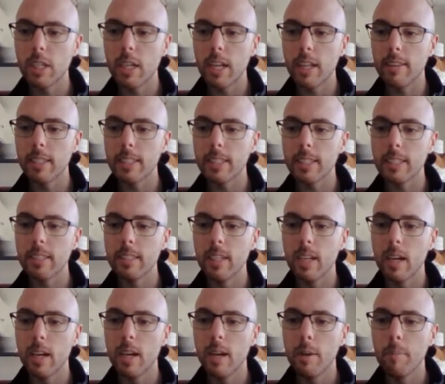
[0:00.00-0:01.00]
and this is
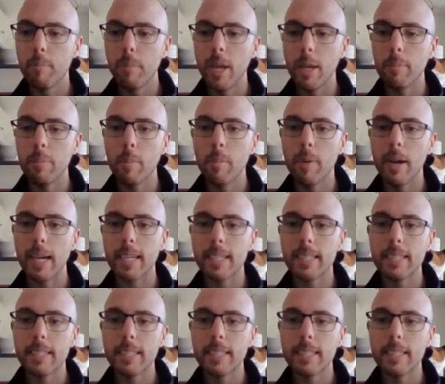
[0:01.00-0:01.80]
the paperback.